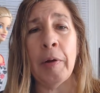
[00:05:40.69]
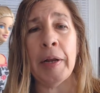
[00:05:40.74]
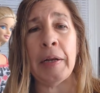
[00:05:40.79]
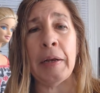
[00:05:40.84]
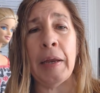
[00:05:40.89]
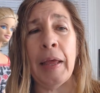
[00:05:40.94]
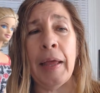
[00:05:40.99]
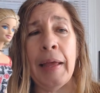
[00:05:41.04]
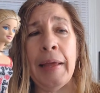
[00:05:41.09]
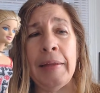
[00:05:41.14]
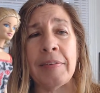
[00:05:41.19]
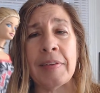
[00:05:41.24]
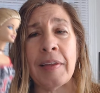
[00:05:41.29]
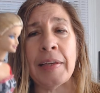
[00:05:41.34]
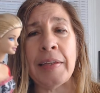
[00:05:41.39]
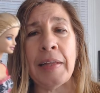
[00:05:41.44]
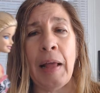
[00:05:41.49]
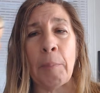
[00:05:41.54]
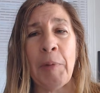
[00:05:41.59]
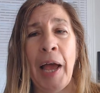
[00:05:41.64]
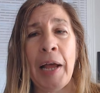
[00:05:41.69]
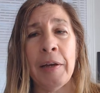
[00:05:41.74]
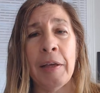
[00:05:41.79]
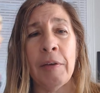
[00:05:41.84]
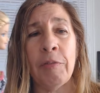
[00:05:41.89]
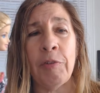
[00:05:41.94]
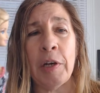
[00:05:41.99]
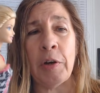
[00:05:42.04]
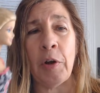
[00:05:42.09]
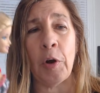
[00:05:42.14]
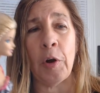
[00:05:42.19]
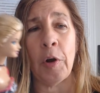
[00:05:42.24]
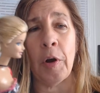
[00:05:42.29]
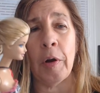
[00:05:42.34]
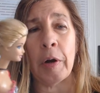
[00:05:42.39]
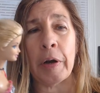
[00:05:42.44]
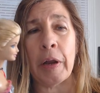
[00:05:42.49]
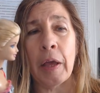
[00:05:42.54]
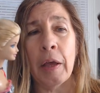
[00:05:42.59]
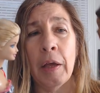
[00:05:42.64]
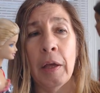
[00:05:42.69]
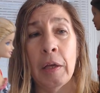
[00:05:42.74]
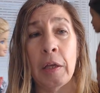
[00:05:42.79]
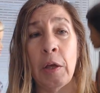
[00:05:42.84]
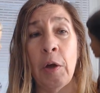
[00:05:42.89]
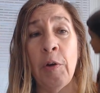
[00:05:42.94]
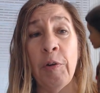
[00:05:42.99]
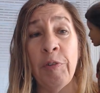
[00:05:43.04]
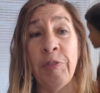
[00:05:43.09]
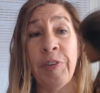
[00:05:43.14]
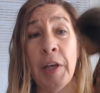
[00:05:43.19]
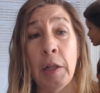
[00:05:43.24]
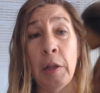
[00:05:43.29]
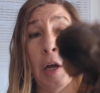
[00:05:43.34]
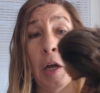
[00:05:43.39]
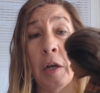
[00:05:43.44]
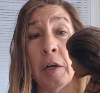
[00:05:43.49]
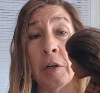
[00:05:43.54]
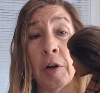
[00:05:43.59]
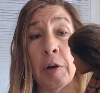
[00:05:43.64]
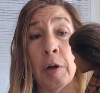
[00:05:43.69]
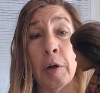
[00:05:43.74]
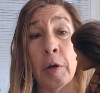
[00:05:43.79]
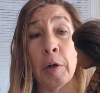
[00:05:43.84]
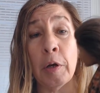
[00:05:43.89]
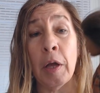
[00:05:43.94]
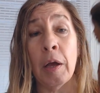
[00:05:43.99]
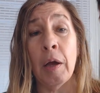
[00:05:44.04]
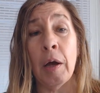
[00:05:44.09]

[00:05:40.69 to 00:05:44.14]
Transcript: And it's like, I'm not even heard. You feel unheard?